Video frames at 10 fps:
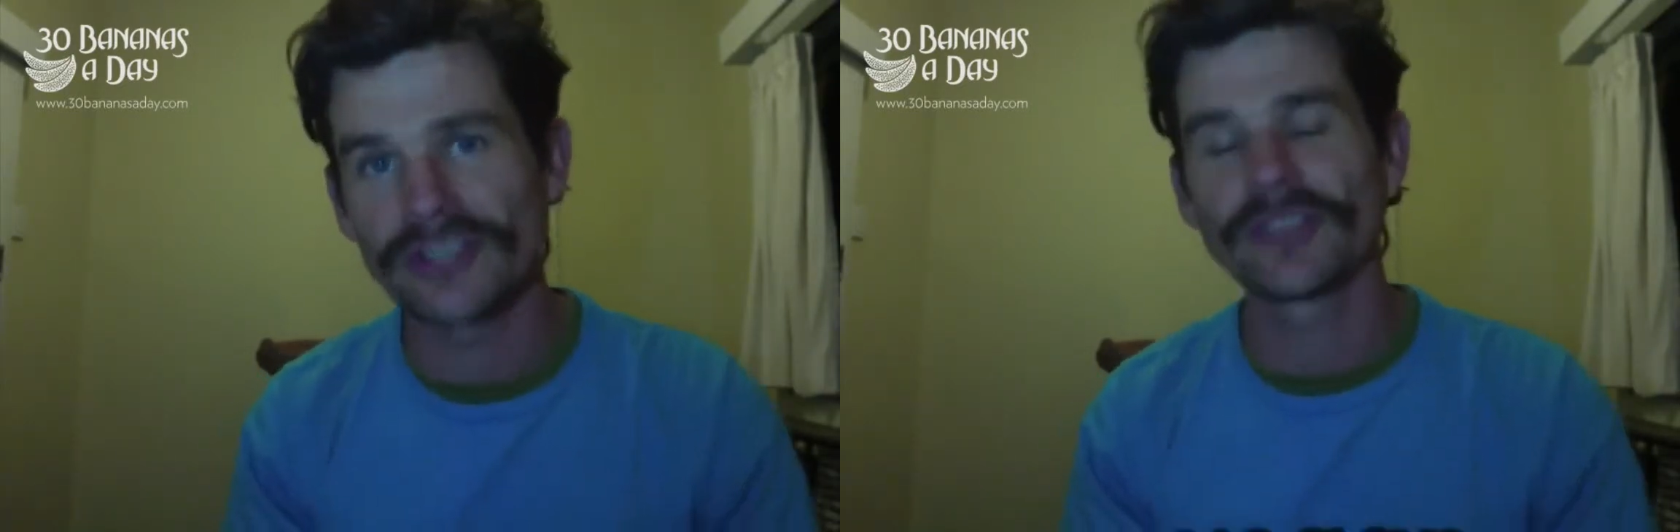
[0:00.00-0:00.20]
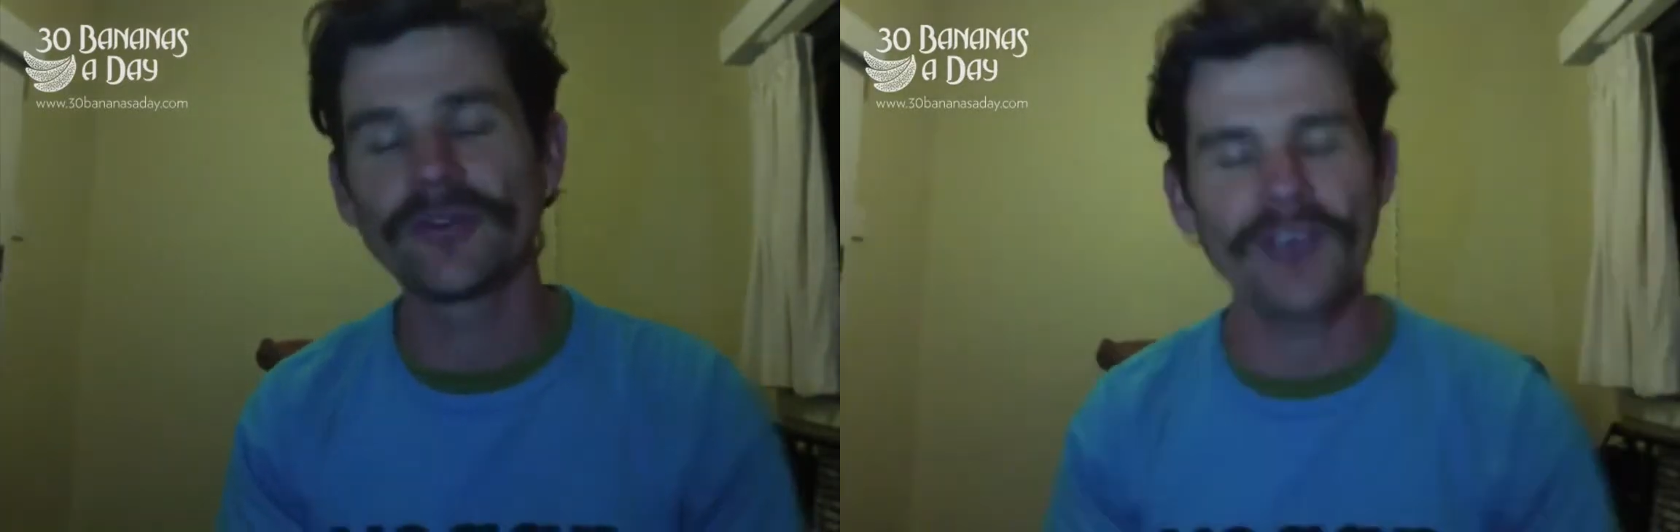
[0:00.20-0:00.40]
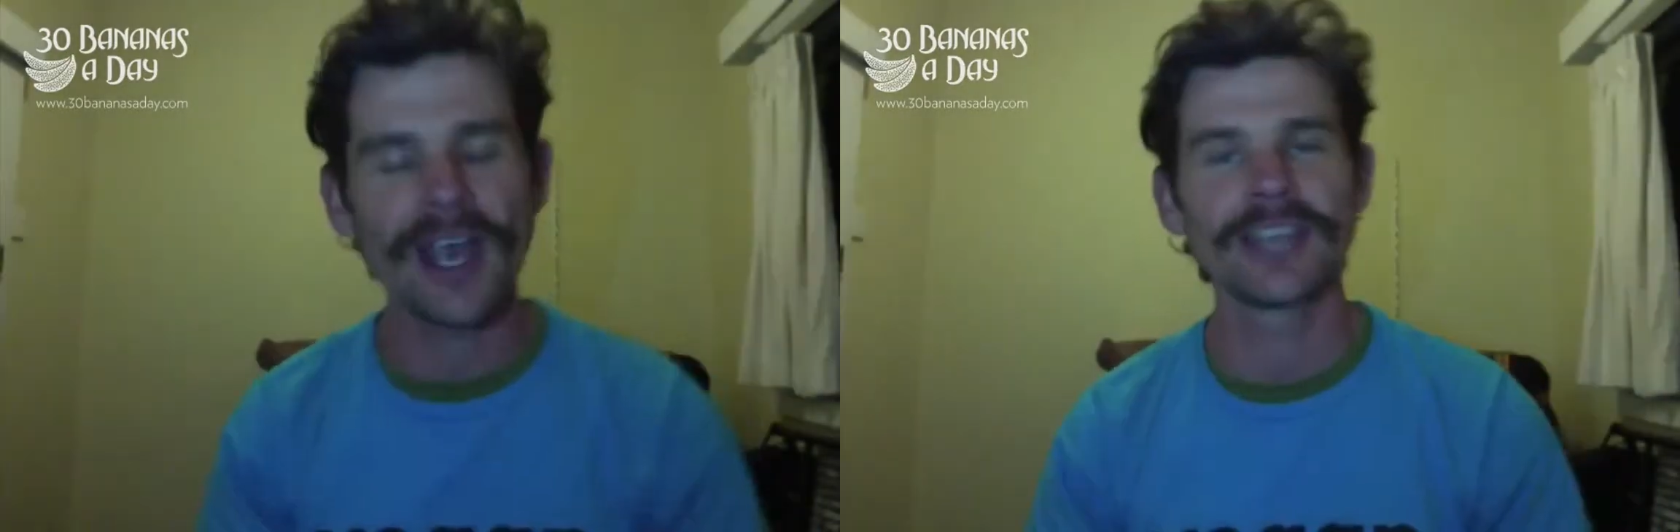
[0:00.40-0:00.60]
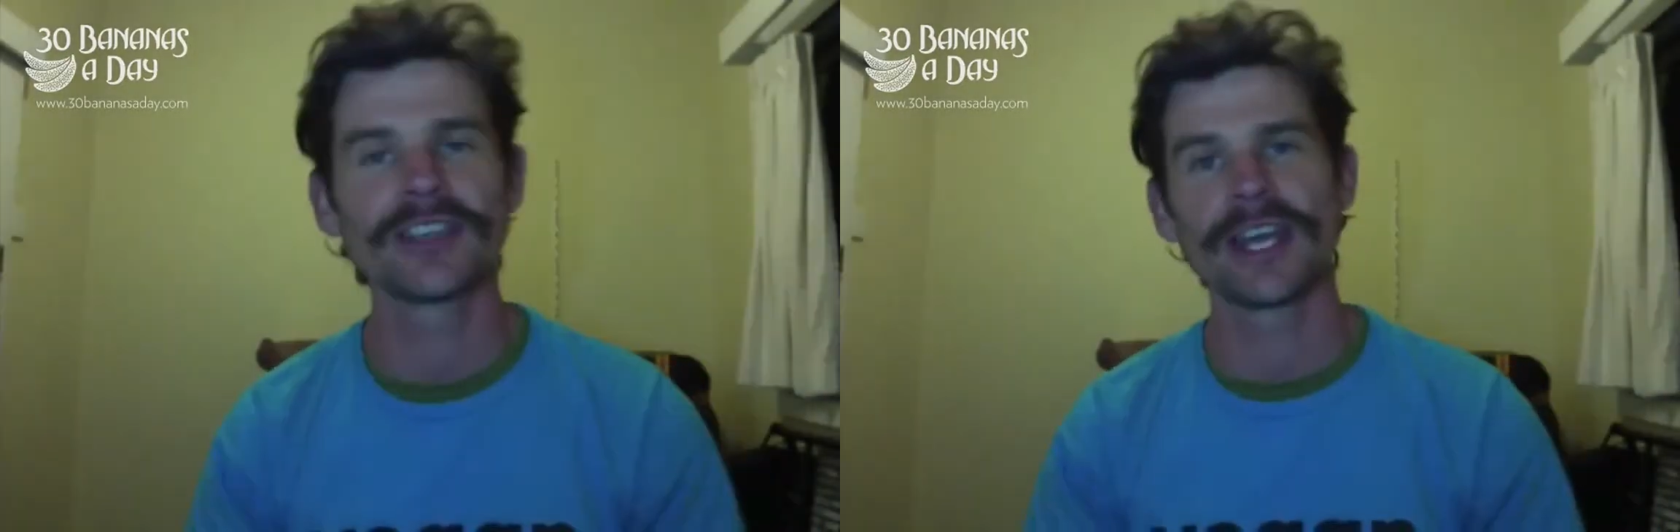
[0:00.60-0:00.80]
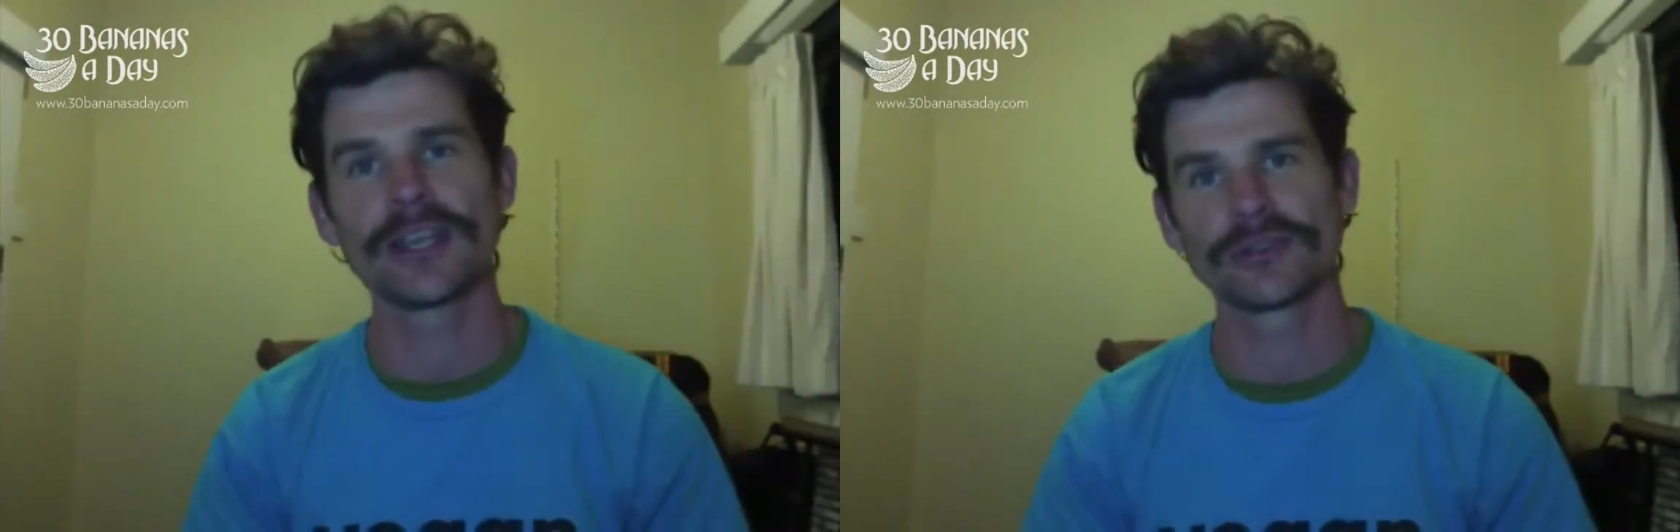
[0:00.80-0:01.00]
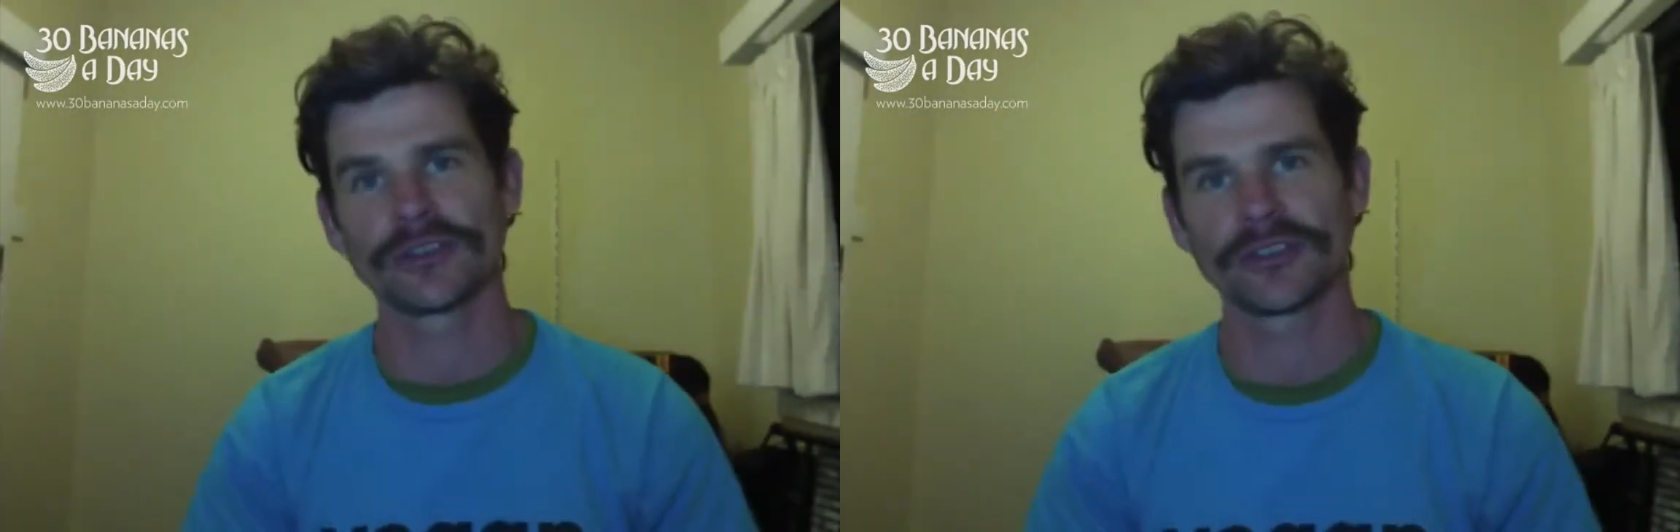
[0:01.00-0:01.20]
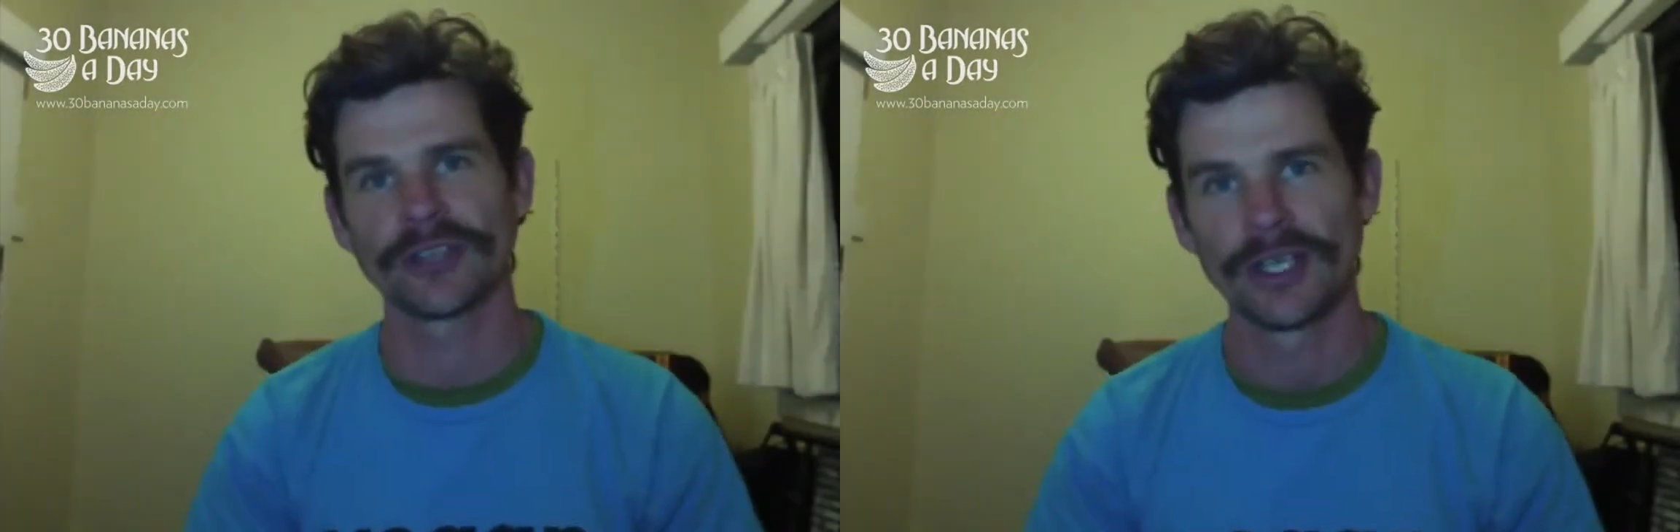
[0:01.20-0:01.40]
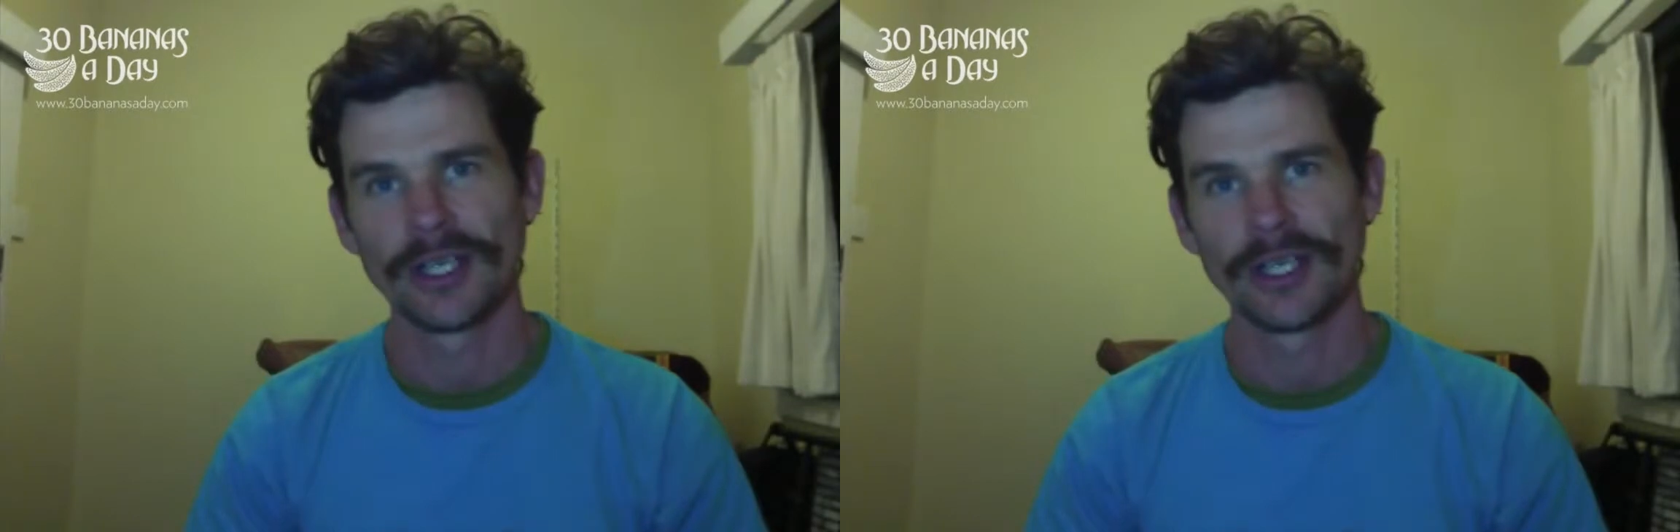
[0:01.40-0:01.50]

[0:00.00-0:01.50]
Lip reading: It's fucking dangerous.